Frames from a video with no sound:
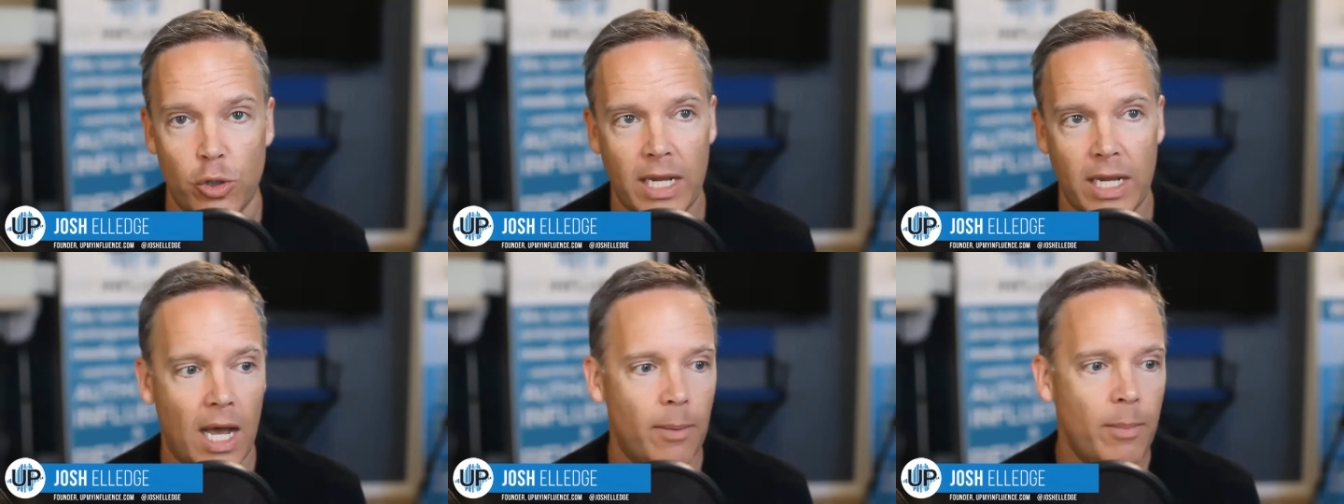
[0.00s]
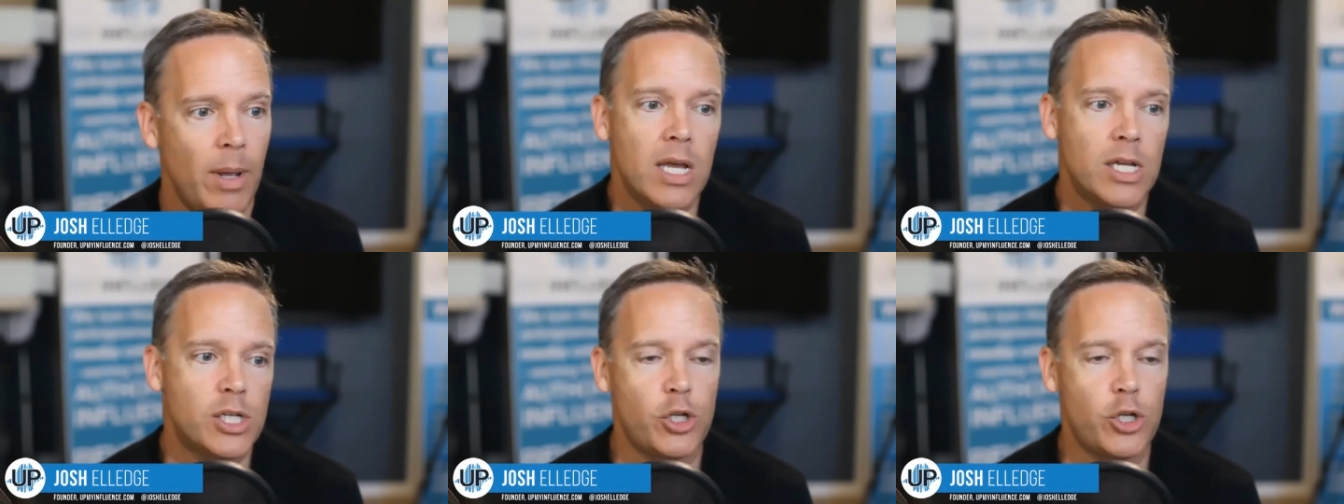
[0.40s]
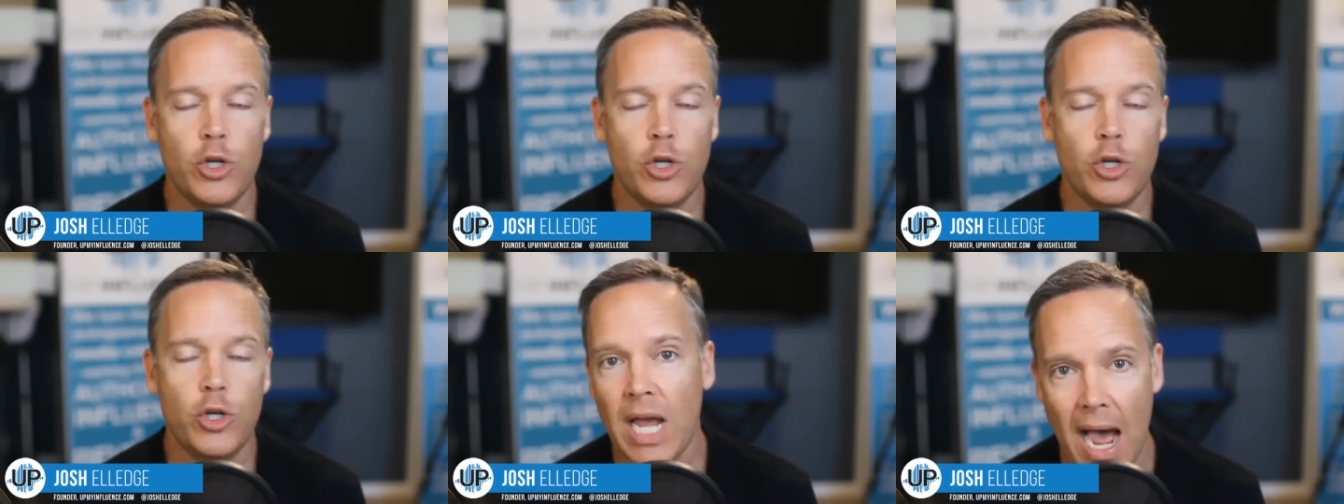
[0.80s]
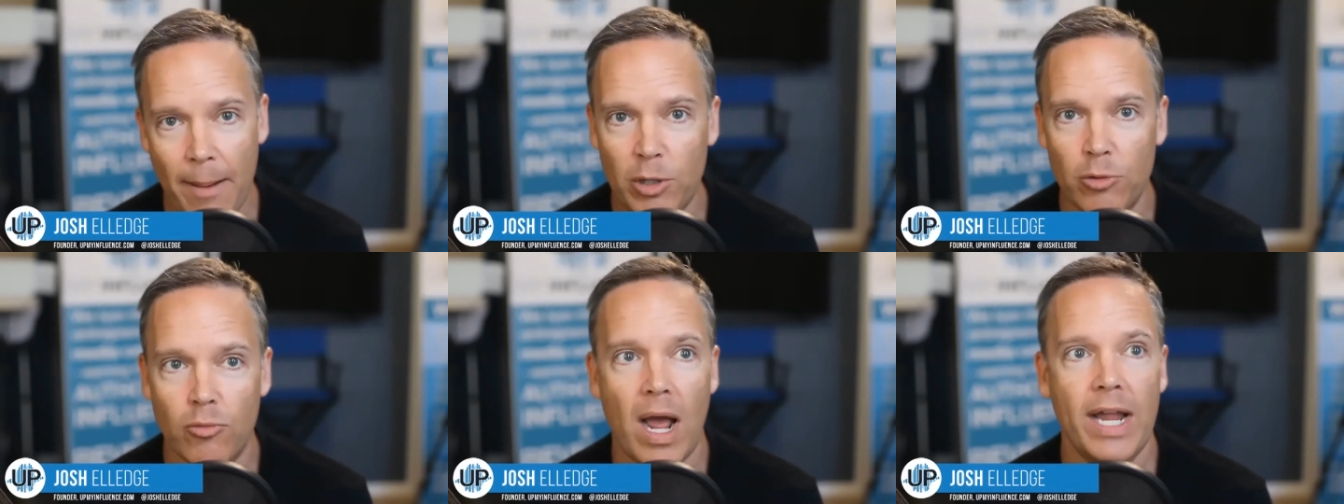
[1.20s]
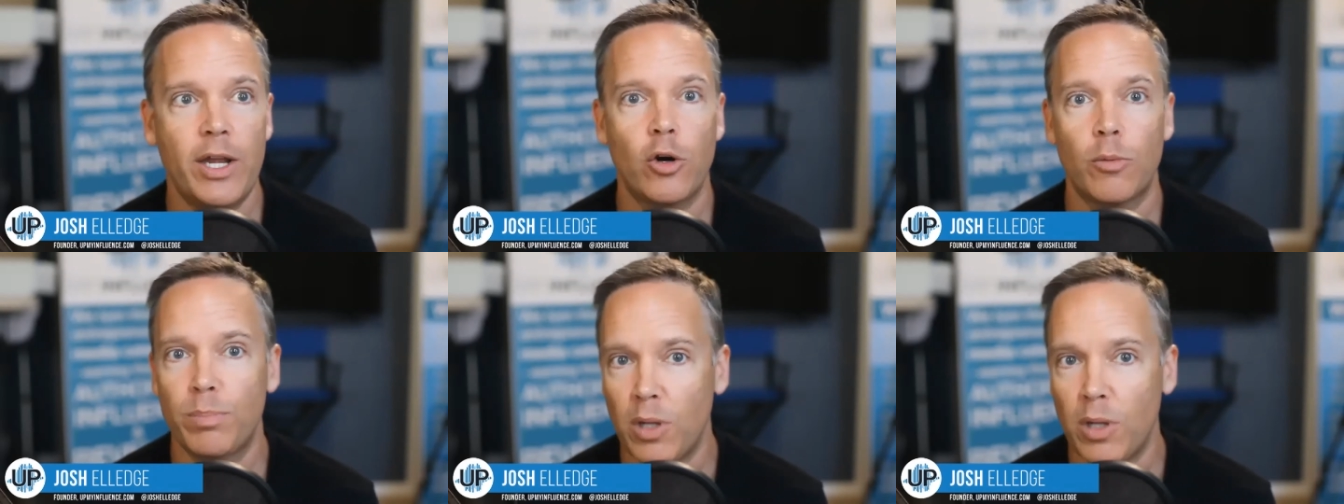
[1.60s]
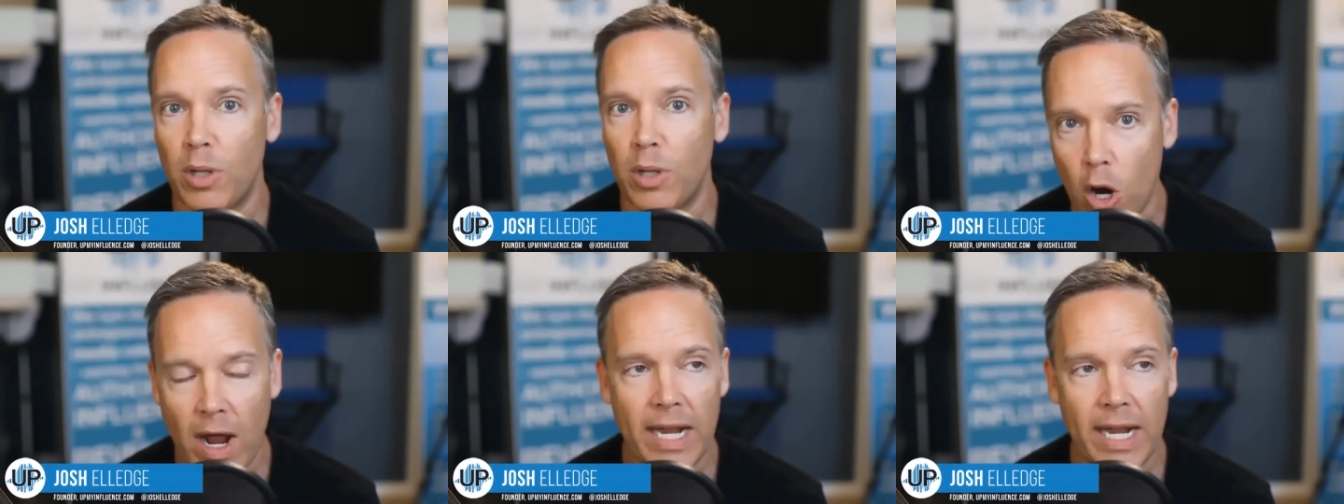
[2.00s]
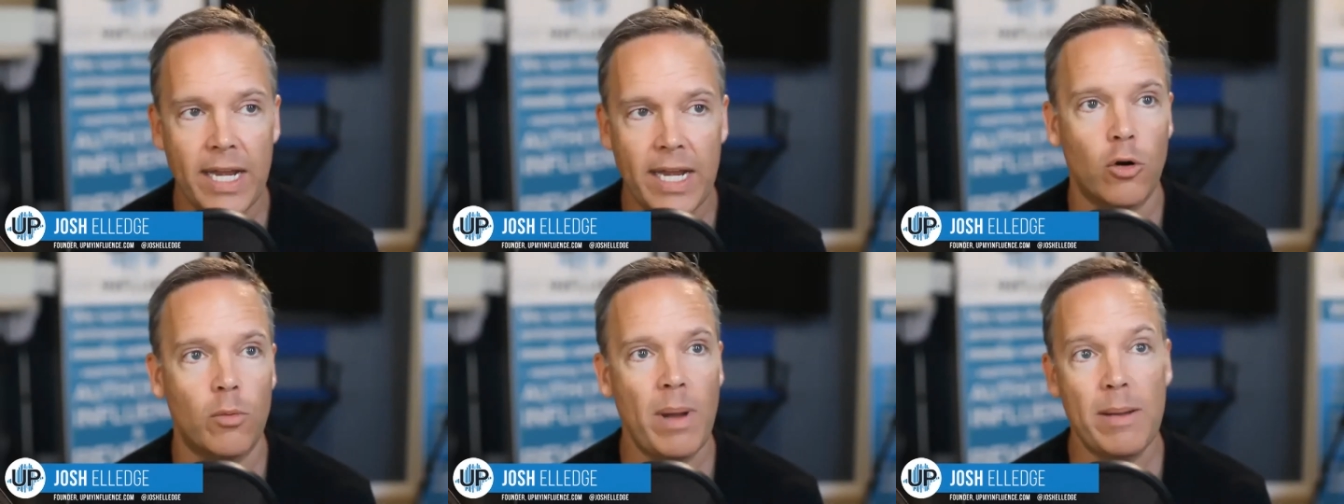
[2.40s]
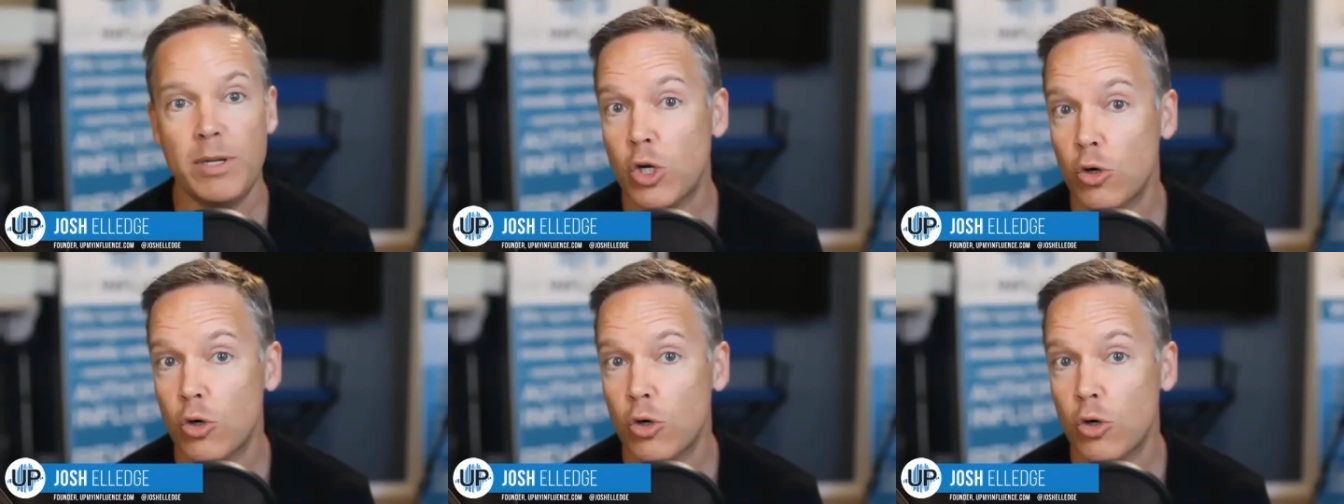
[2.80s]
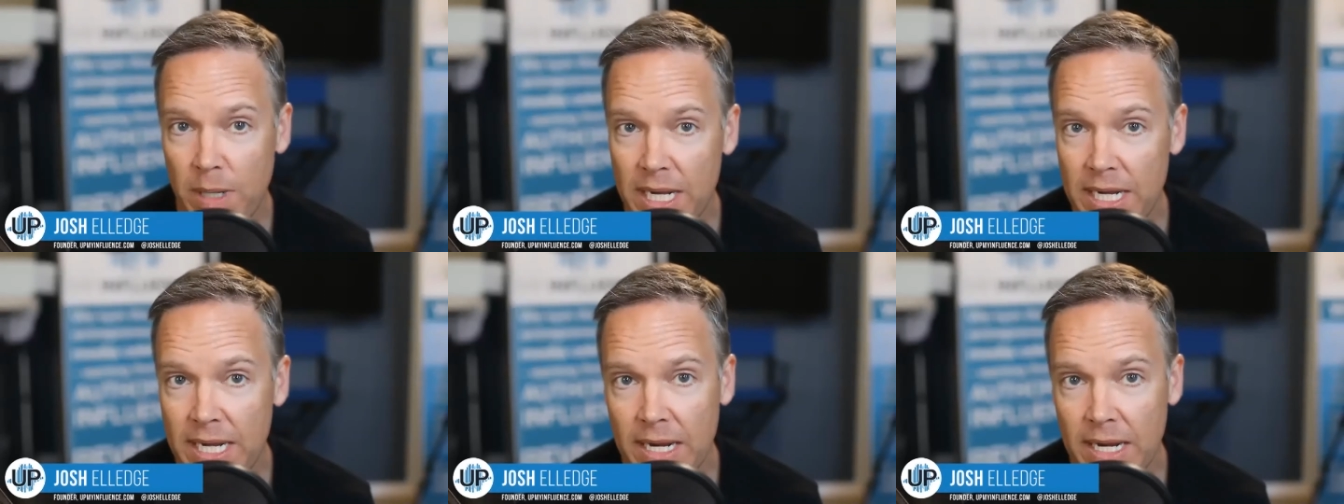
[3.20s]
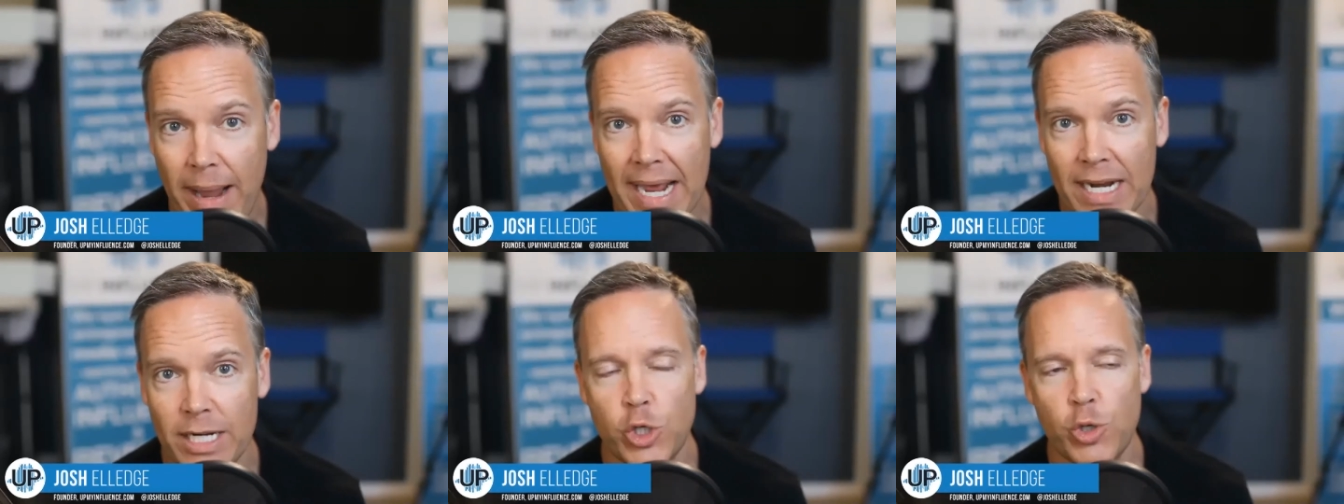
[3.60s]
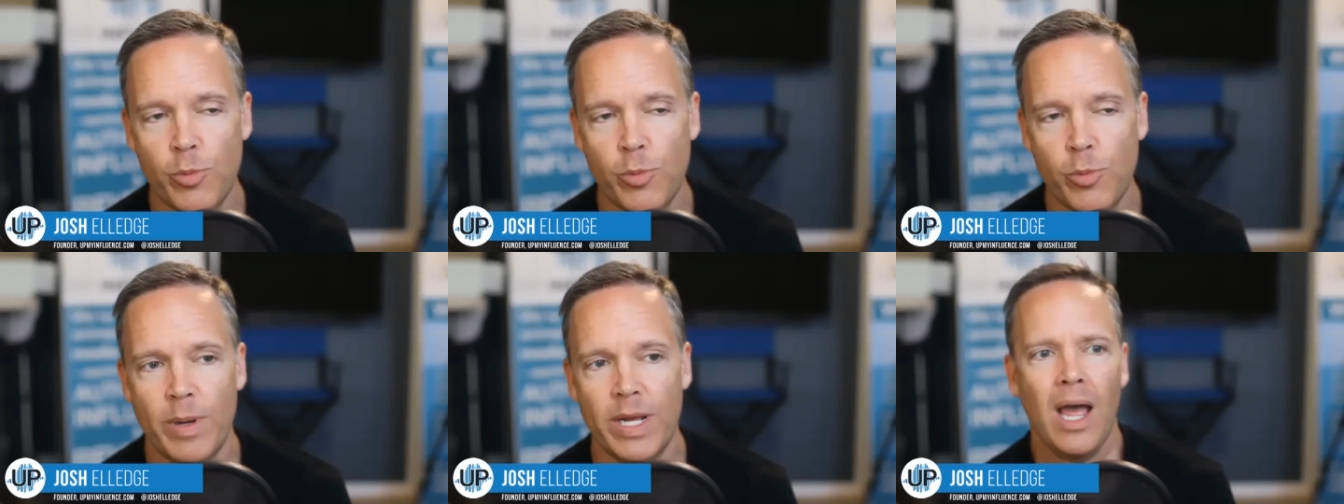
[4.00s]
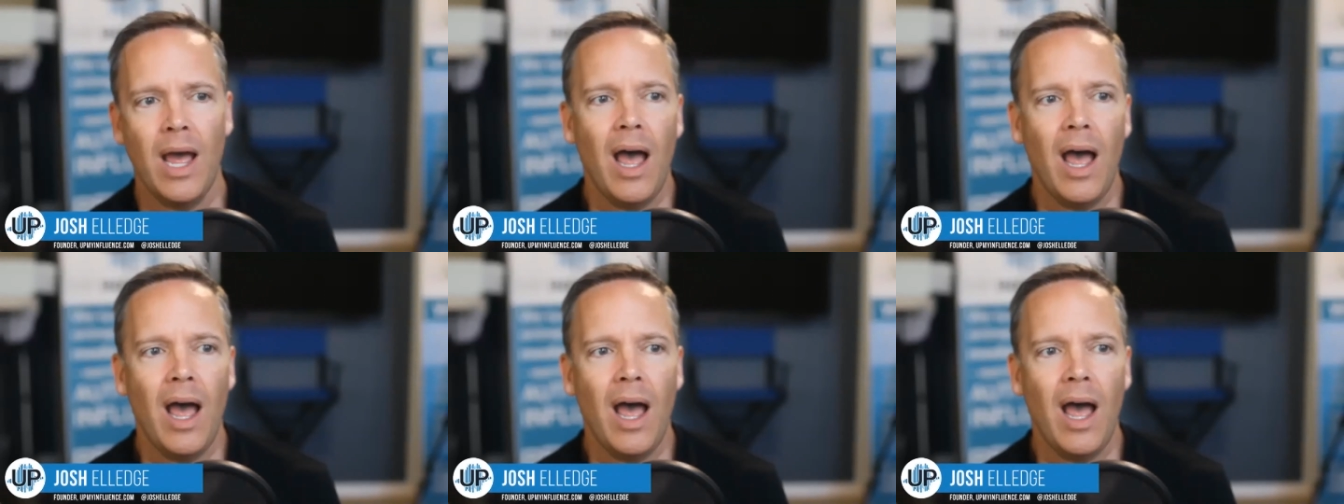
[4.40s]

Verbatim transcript: Like, so you're doing copywriting or blog writing, or maybe social media management.